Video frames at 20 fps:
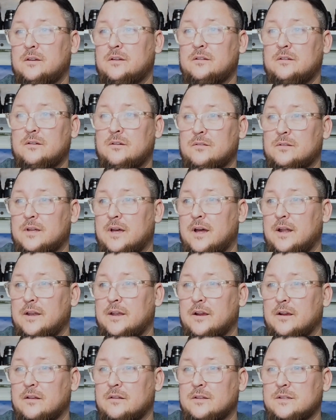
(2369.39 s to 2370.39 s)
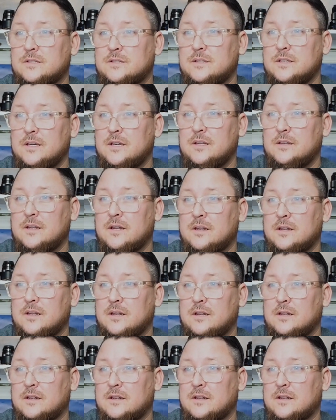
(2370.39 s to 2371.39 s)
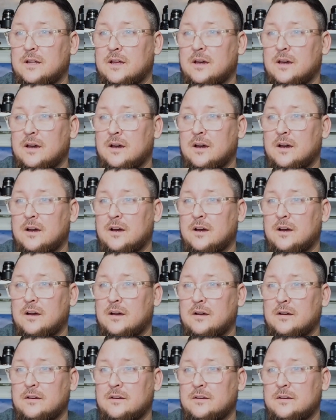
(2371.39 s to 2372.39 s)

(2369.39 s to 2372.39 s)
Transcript: hold on here, let's see, oh